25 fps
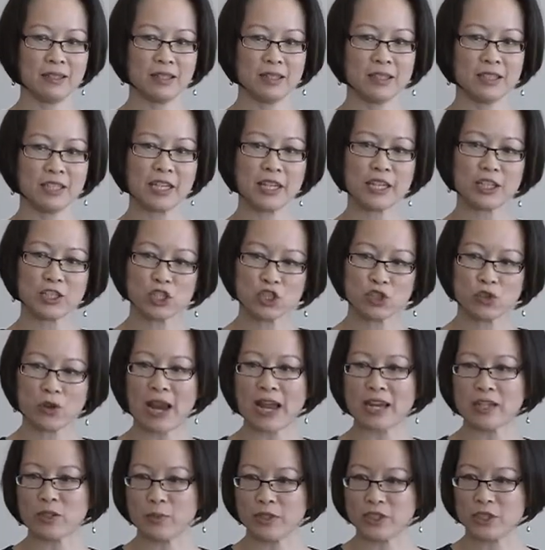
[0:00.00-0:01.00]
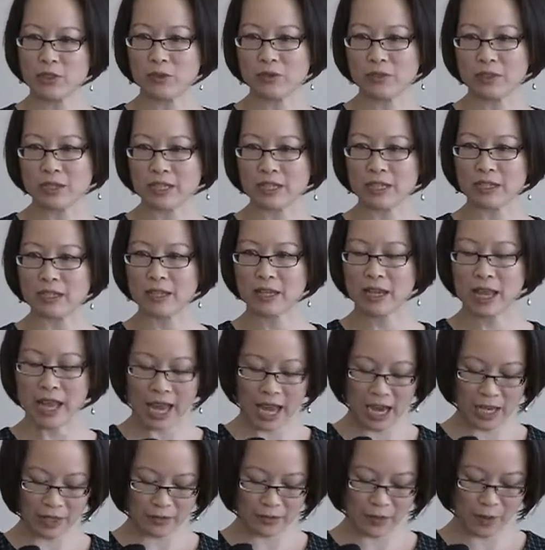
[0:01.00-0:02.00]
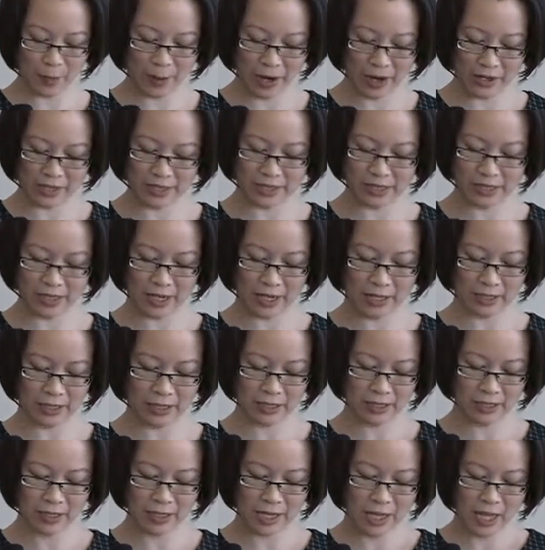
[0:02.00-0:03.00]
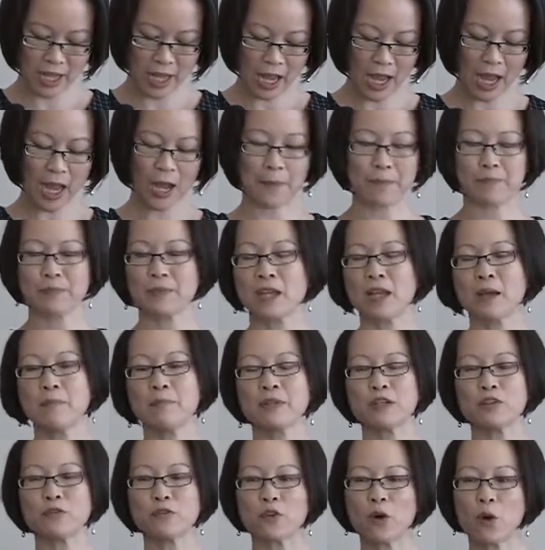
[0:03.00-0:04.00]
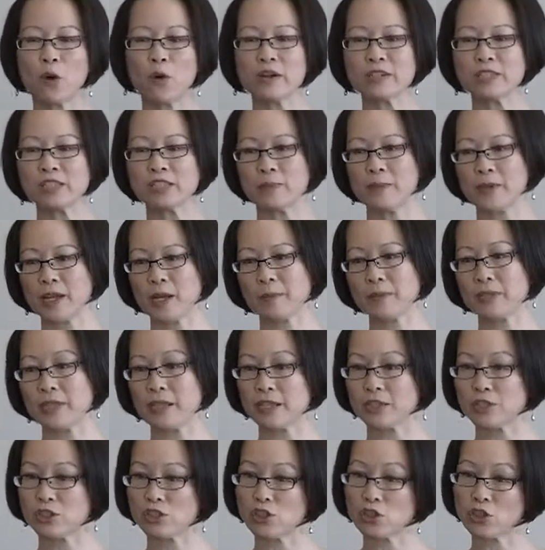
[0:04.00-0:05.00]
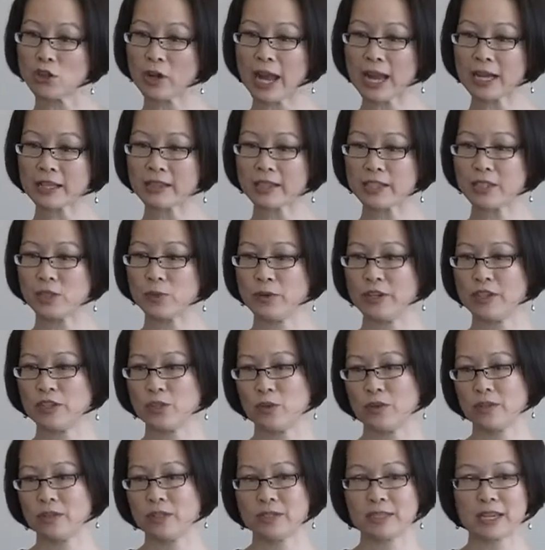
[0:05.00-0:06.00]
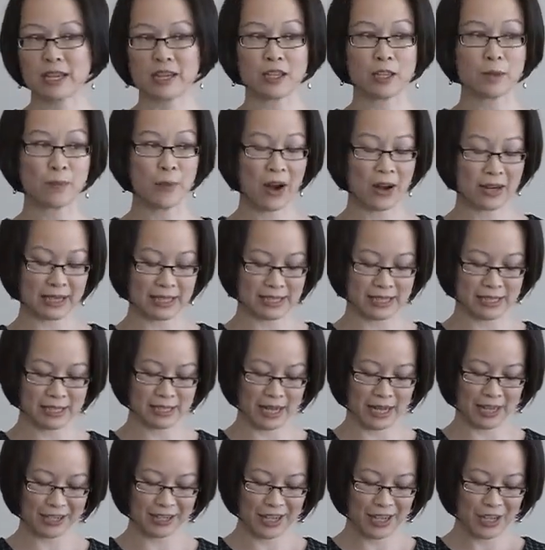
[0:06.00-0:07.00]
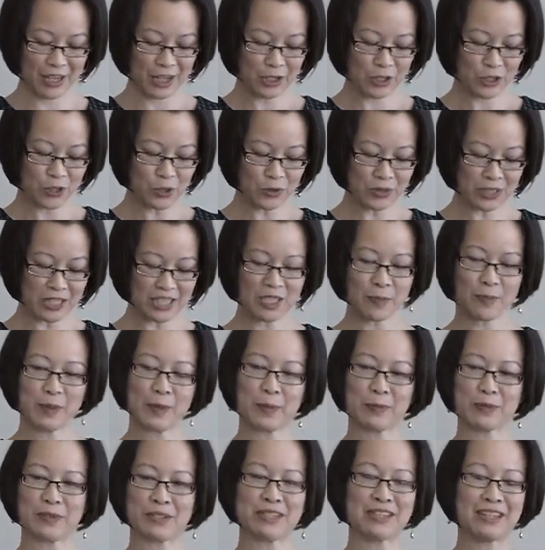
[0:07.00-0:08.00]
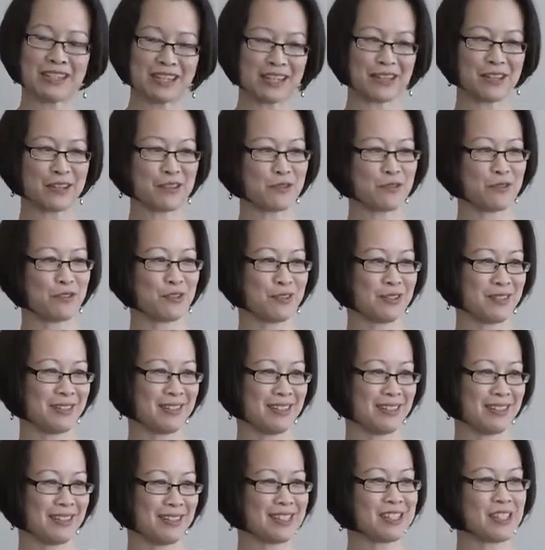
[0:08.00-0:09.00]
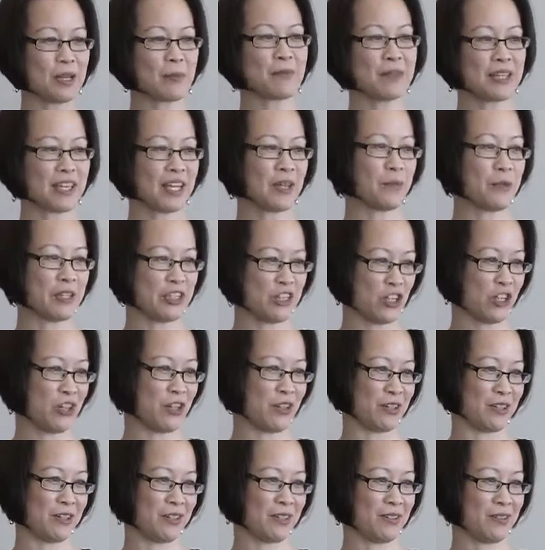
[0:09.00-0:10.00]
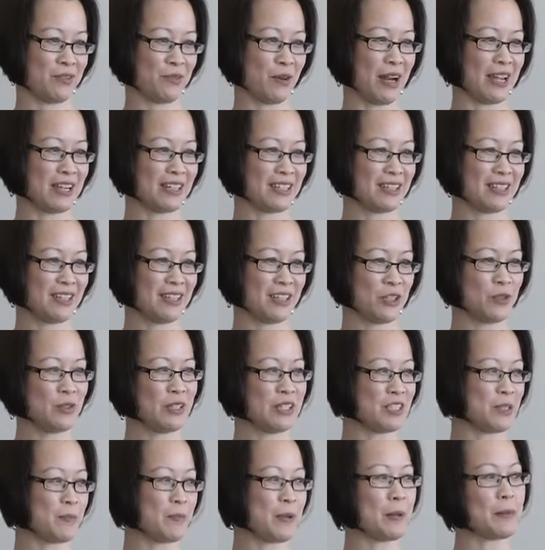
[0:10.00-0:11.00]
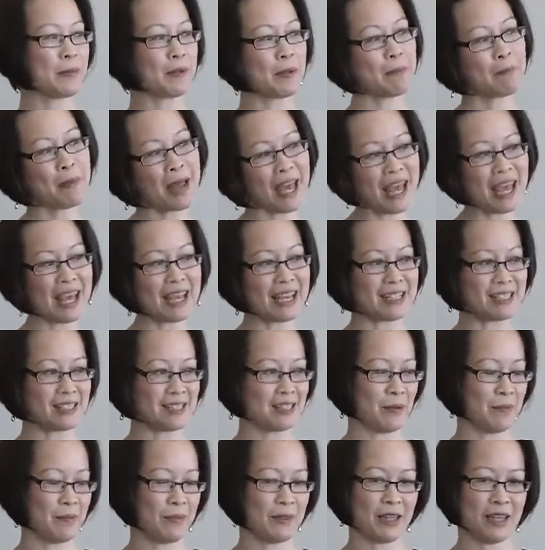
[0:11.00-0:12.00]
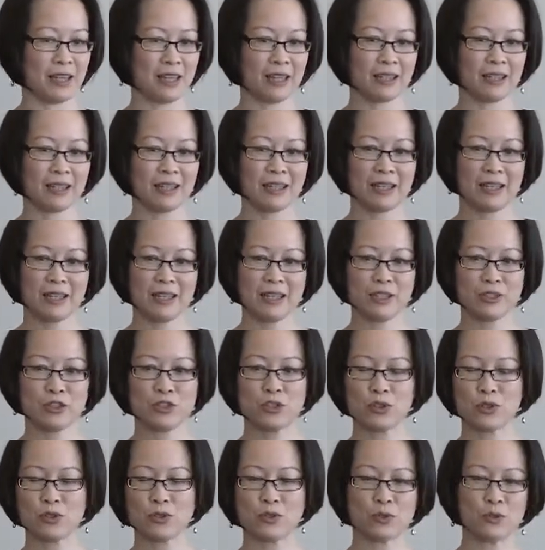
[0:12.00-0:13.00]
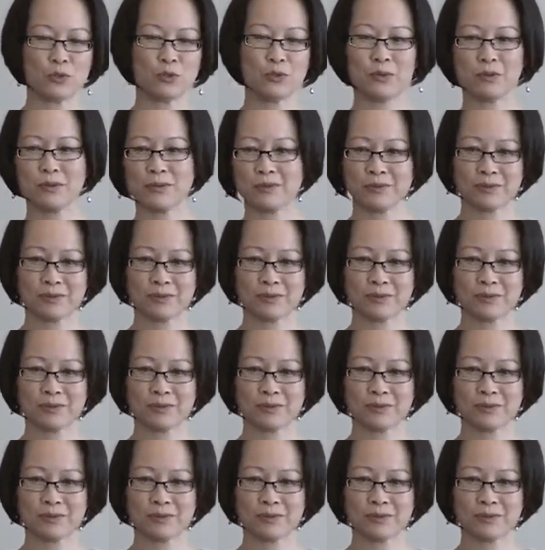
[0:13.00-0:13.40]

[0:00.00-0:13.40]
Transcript: to extract what you need out of the party state. But of course, to be able to extract these resources out of the party state, you need to be able to give something in return, right? You need to be able to pay something to